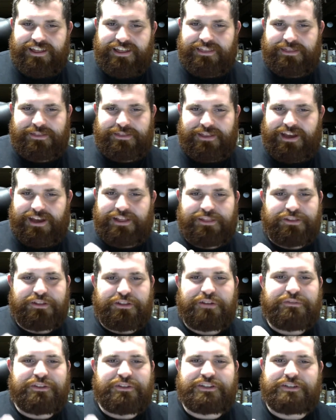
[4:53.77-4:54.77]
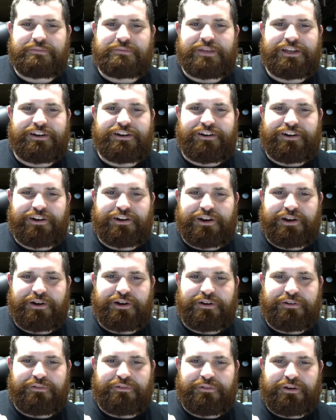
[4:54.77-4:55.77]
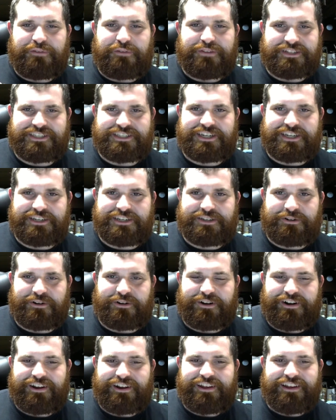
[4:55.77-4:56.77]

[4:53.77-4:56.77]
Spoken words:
I love the demeanor of Exeggutor.